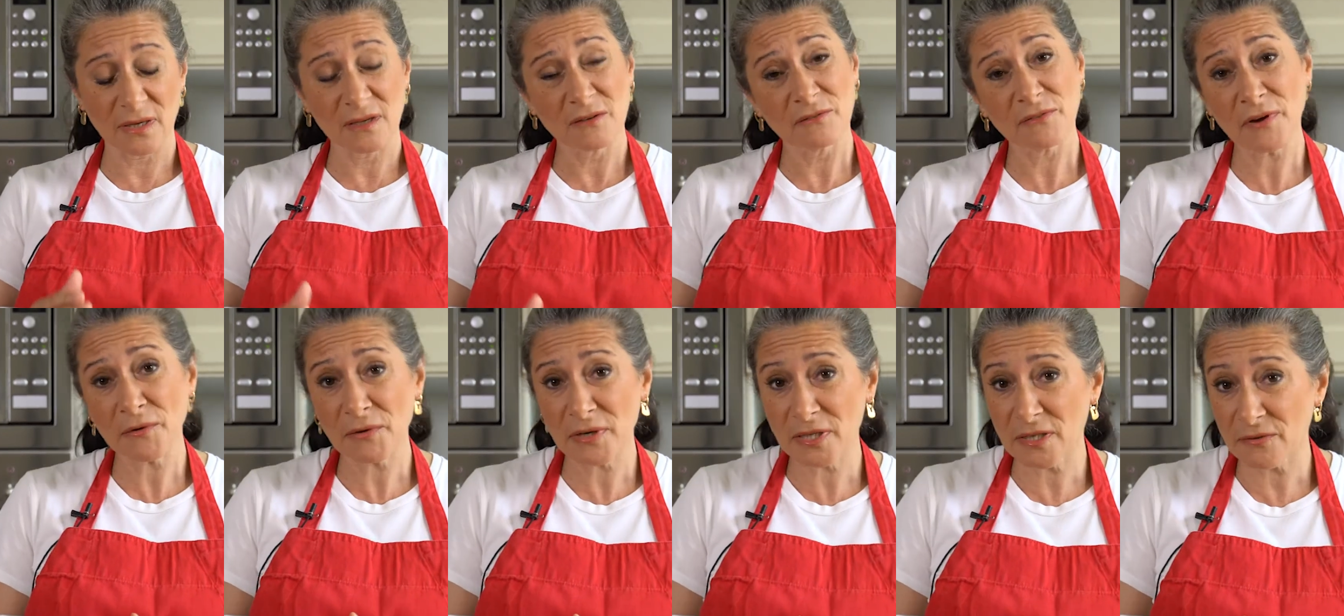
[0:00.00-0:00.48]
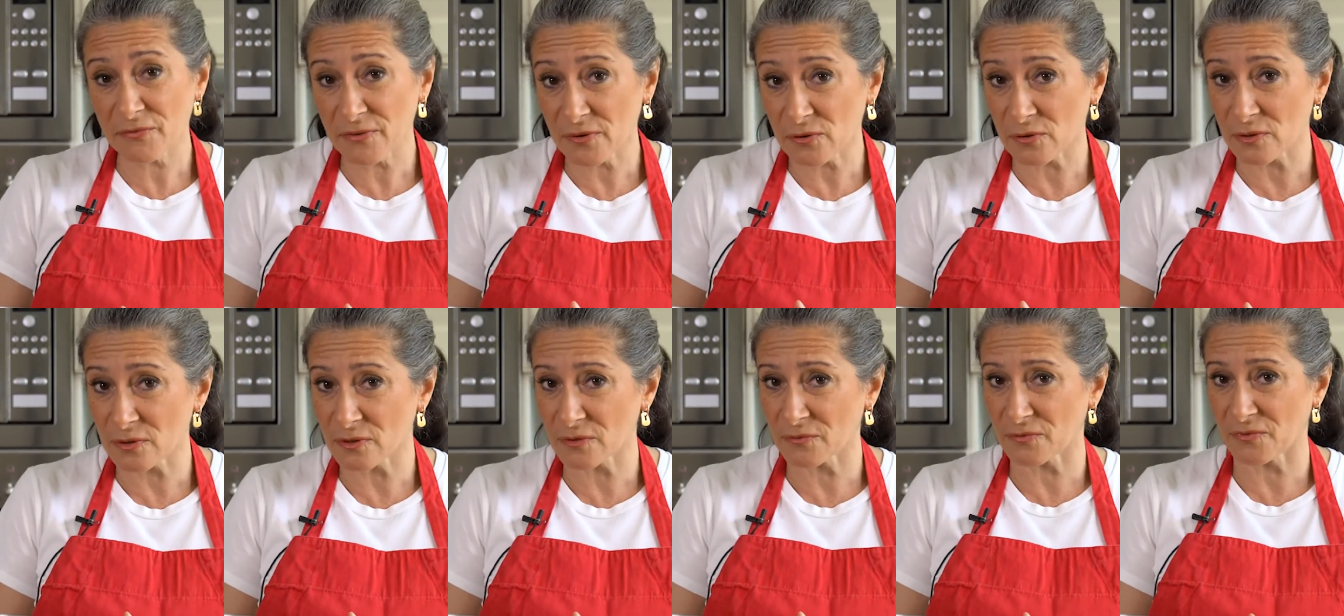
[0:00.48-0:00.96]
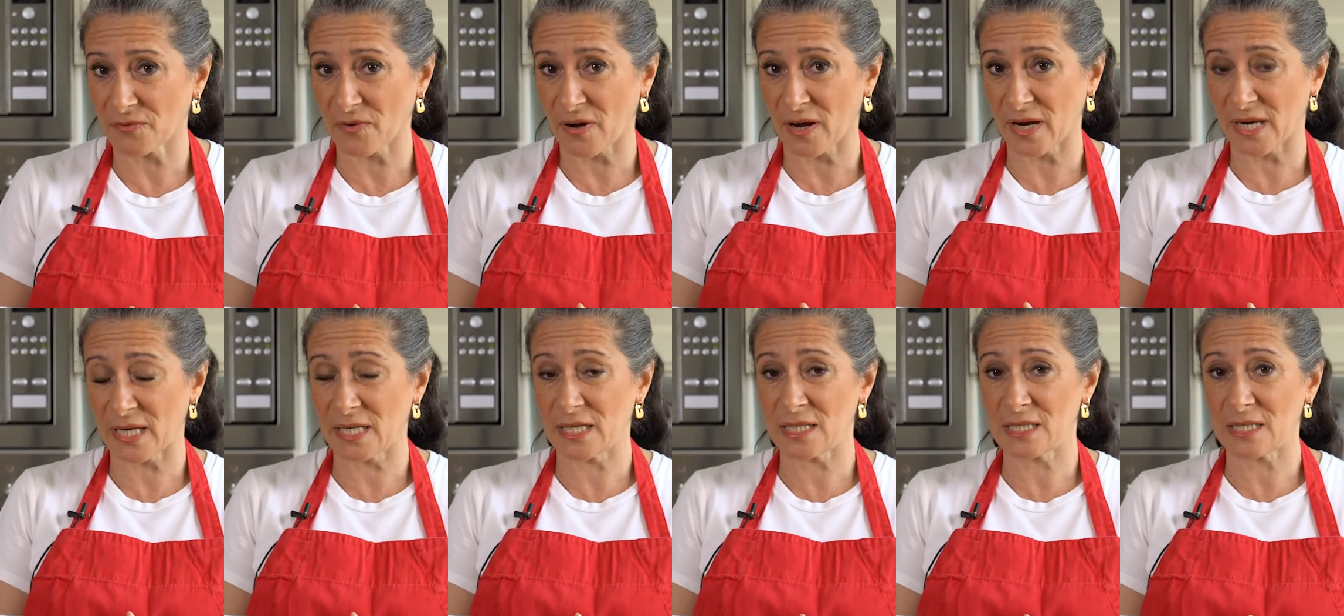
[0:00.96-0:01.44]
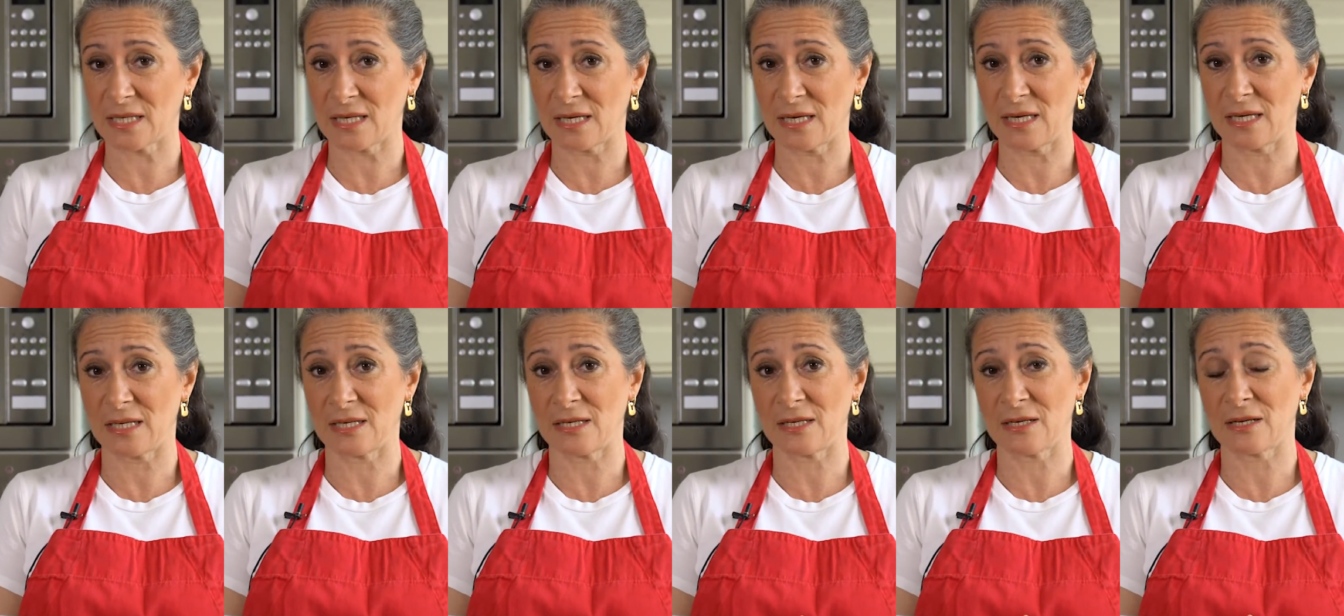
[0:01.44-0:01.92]
very difficult to find
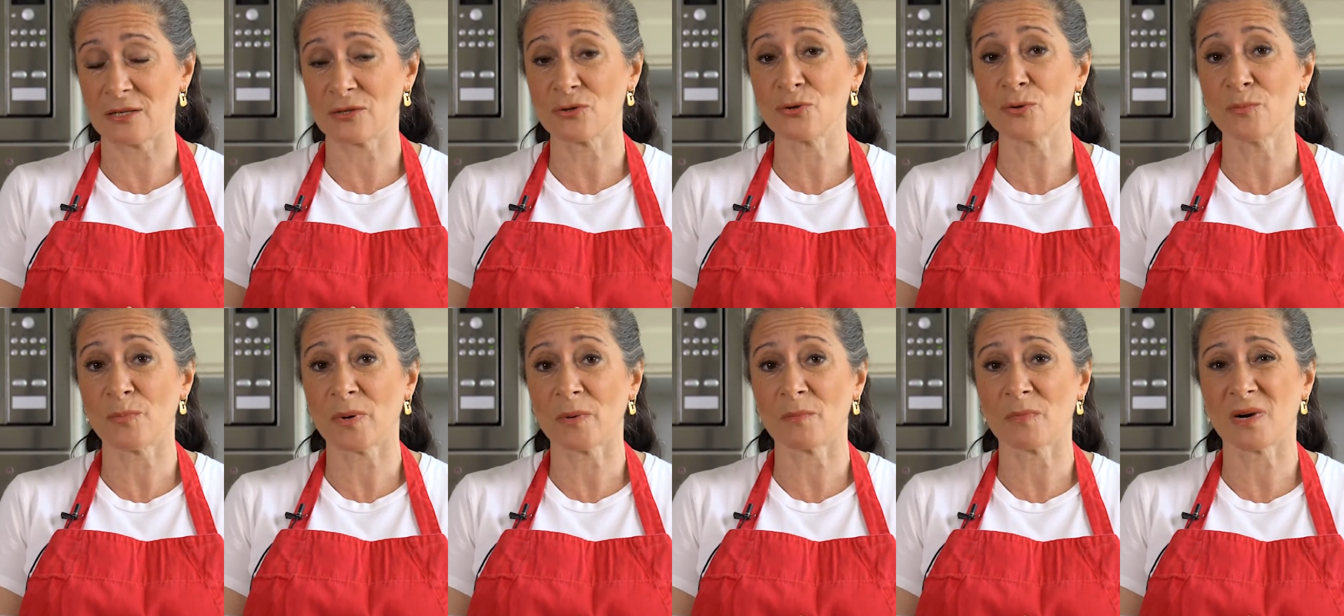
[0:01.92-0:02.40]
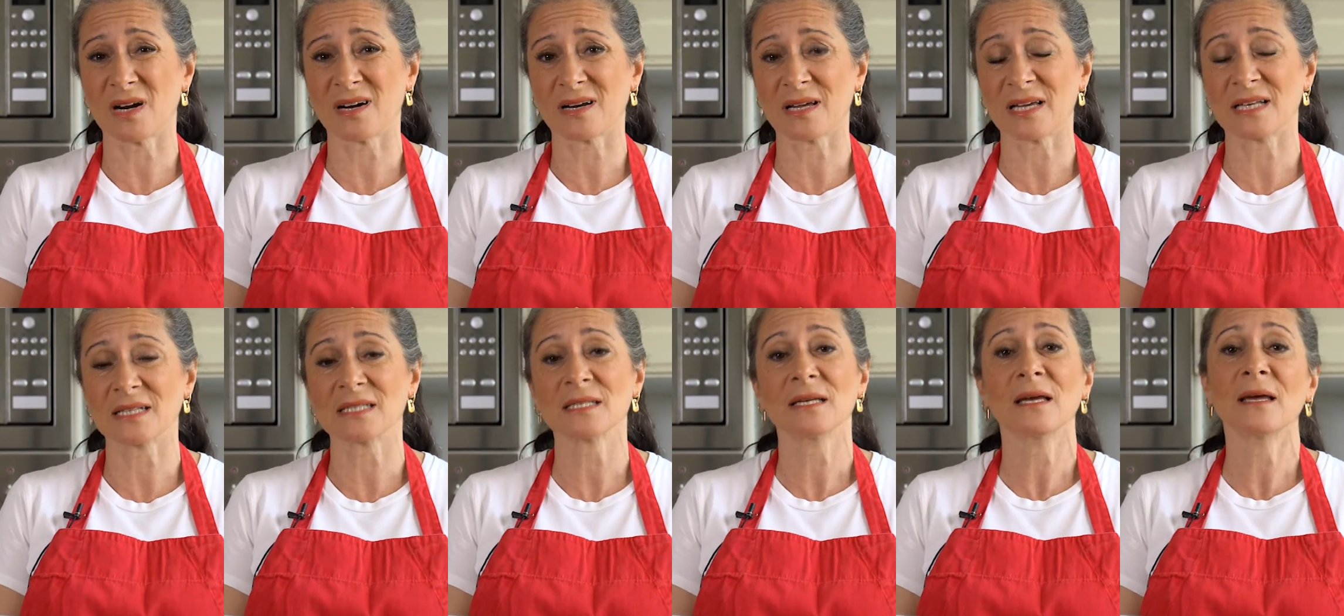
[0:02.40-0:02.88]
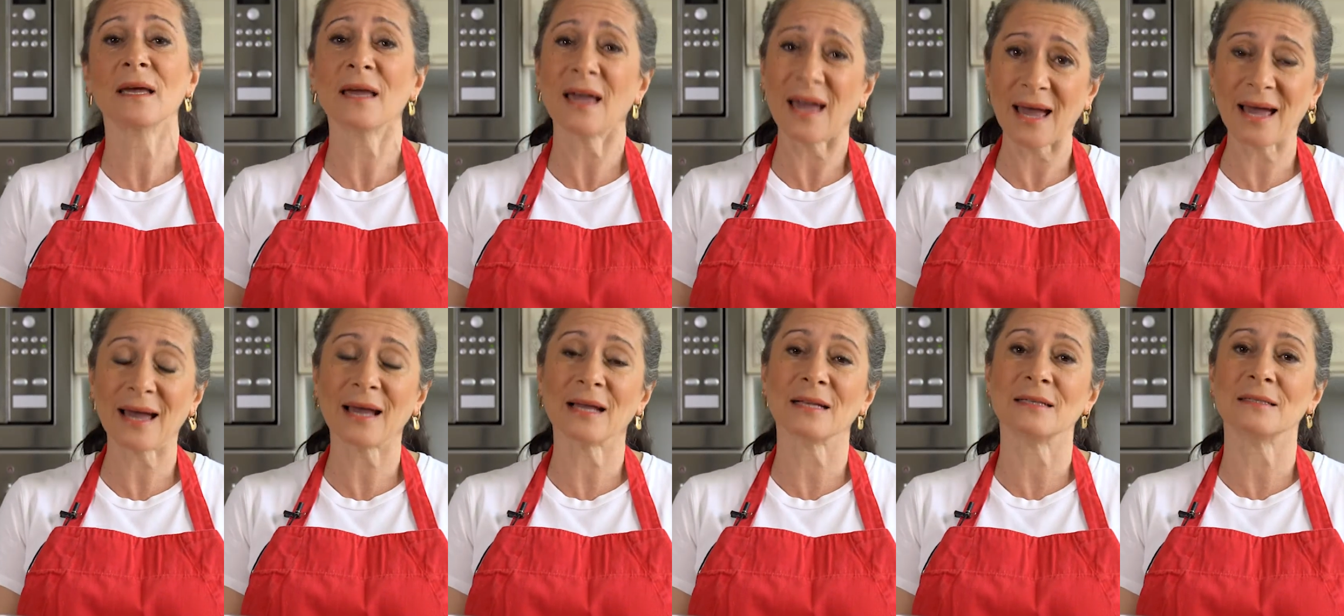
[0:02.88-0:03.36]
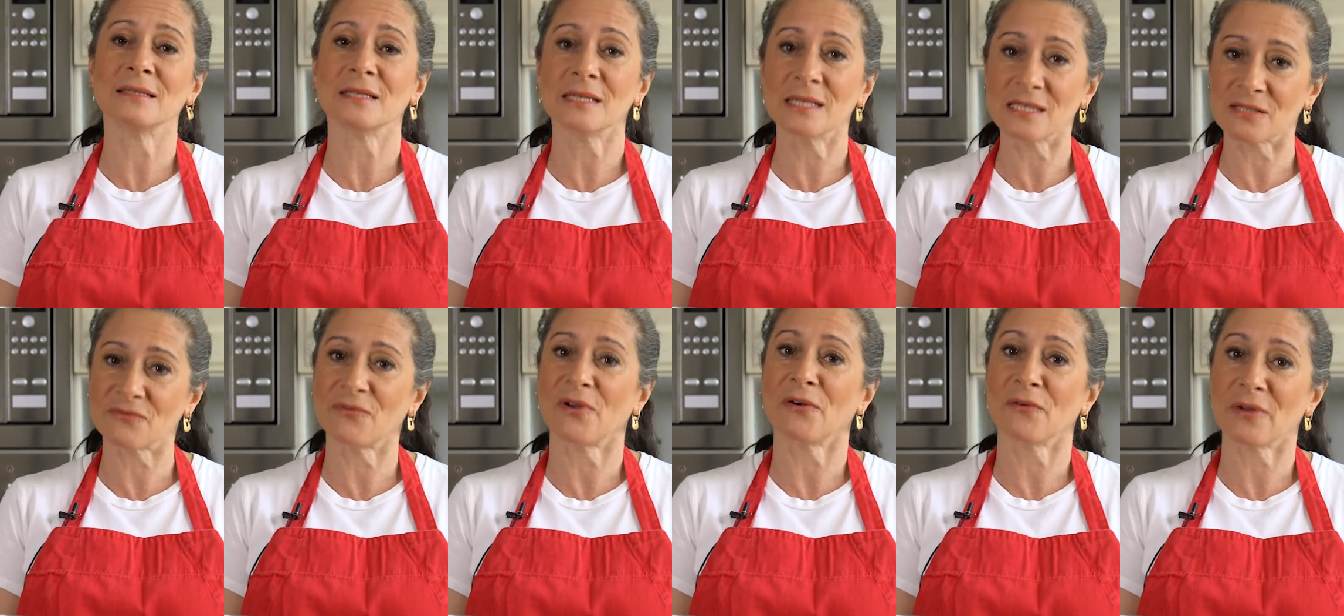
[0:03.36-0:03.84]
in supermarkets, and
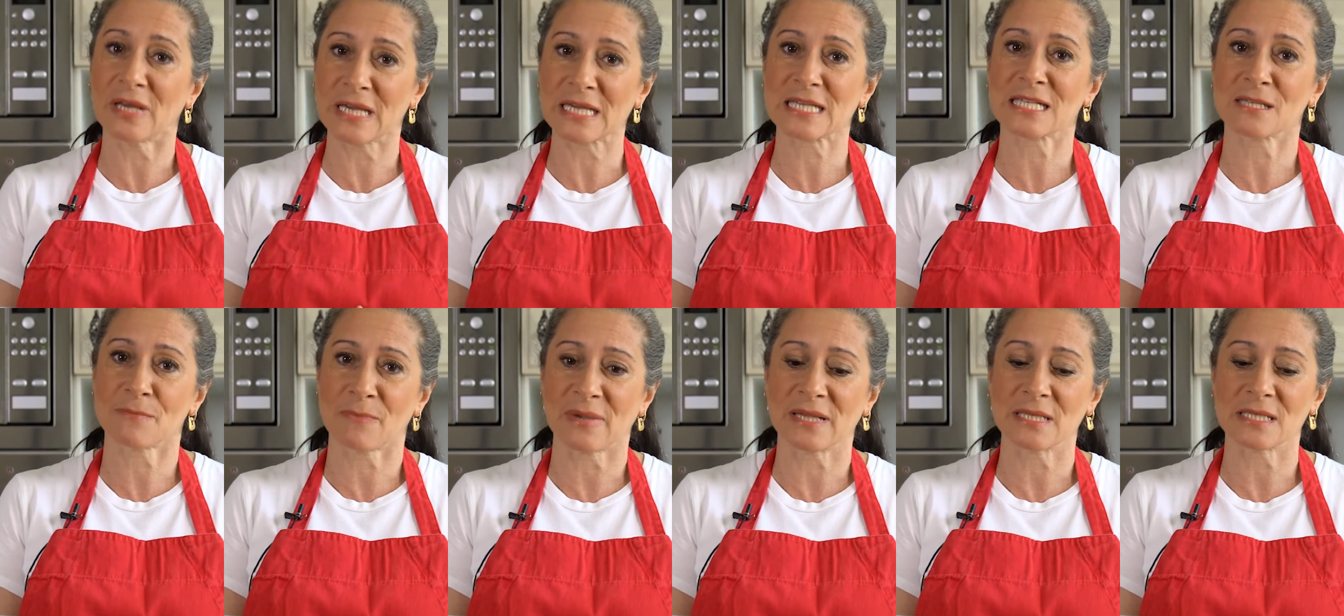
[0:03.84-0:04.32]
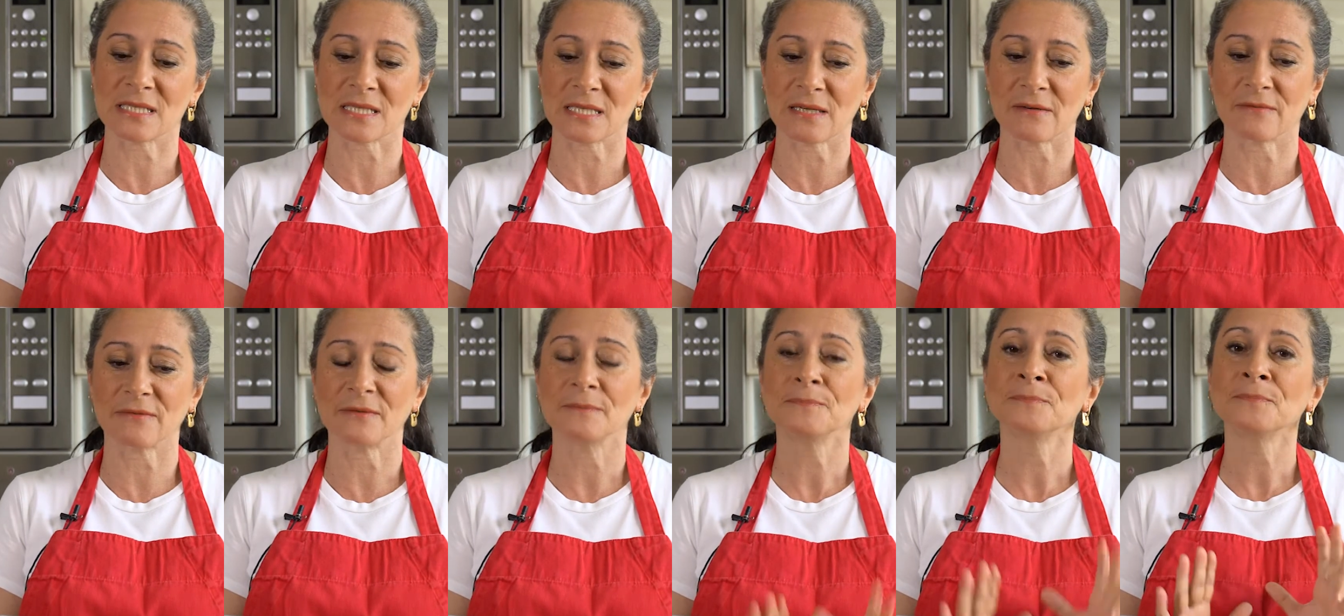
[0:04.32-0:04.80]
it's very expensive.